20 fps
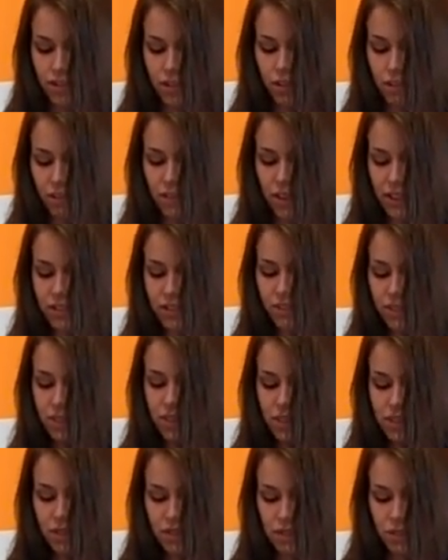the
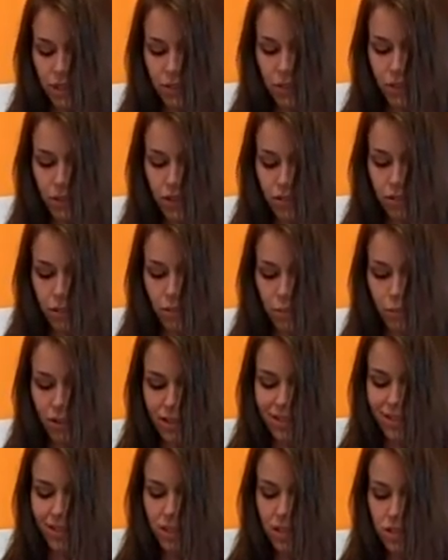effectiveness of your different
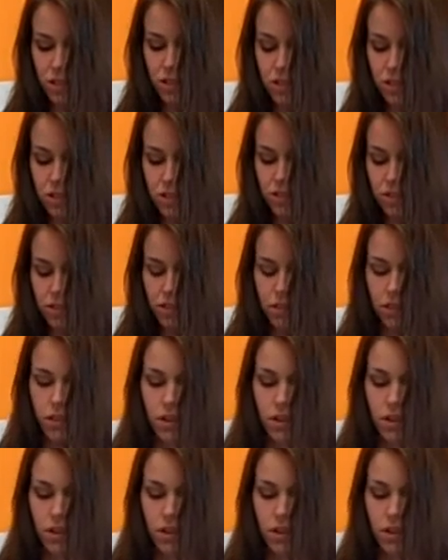presentations.